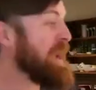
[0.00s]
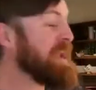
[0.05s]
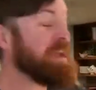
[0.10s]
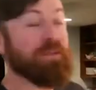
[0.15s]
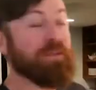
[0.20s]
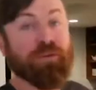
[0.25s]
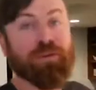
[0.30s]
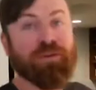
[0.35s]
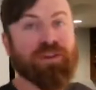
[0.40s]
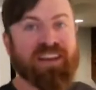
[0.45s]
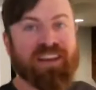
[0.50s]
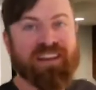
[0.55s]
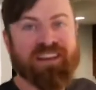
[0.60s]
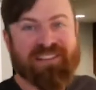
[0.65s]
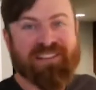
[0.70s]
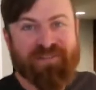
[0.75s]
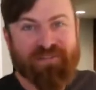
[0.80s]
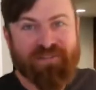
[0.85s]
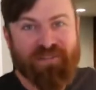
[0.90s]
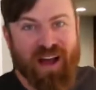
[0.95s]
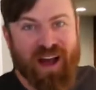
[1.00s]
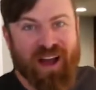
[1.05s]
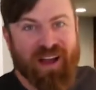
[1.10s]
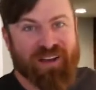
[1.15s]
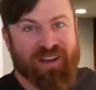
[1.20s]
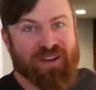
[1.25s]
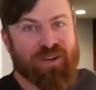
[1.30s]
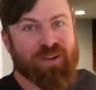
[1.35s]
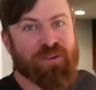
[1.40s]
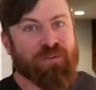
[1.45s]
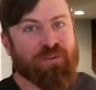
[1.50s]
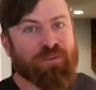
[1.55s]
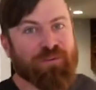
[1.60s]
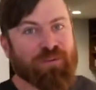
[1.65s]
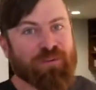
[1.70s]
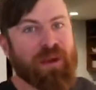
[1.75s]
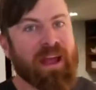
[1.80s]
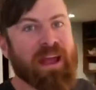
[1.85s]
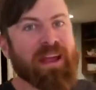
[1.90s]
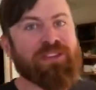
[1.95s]
either needed to find new
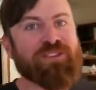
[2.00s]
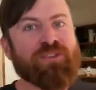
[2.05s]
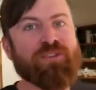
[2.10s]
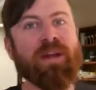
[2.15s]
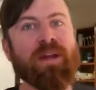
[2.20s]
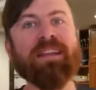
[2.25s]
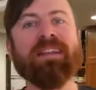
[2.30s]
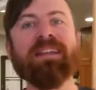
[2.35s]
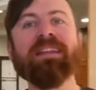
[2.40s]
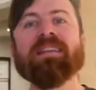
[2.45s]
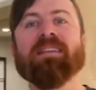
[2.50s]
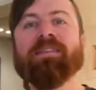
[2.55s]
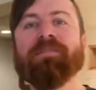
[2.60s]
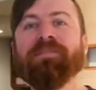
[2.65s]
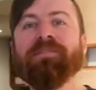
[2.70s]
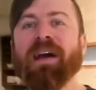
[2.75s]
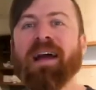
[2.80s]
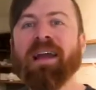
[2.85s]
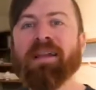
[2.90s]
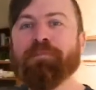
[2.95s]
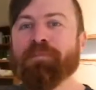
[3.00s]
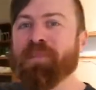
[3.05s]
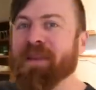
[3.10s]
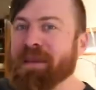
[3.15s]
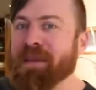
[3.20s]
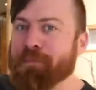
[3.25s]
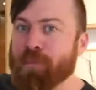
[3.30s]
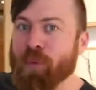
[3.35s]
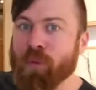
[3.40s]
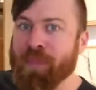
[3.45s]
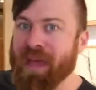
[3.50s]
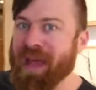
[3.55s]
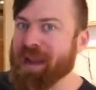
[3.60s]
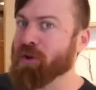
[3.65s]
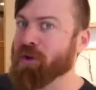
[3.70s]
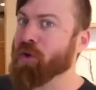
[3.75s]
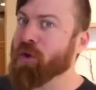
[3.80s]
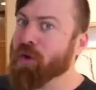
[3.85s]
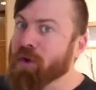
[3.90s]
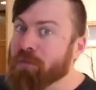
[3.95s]
friends or I needed to find people
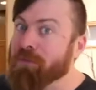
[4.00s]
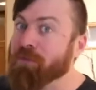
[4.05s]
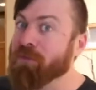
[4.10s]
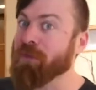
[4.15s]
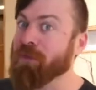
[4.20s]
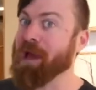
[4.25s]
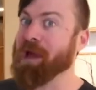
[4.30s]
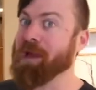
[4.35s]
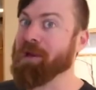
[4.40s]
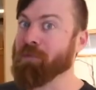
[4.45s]
that could fly to